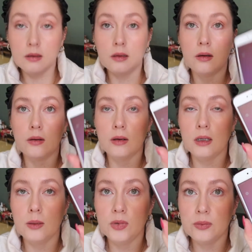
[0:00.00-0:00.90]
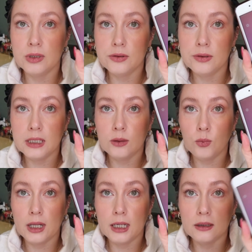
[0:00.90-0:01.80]
So a number between
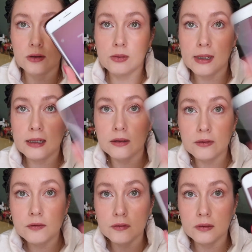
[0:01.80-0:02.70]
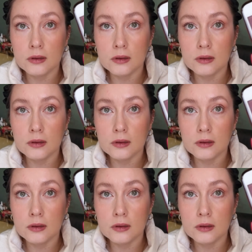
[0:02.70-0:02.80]
1 and 12.